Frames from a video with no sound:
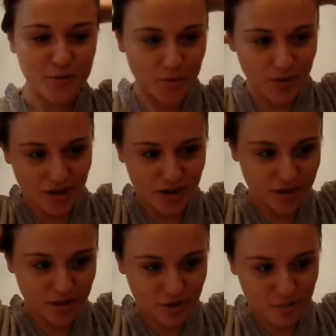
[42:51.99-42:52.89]

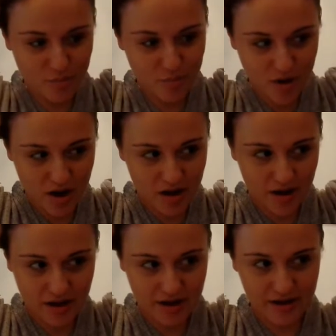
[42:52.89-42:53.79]
with
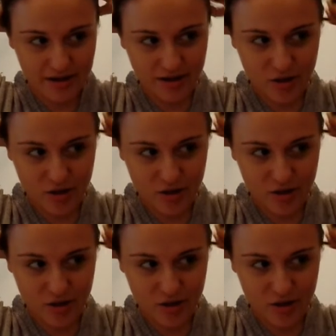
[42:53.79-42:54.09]
my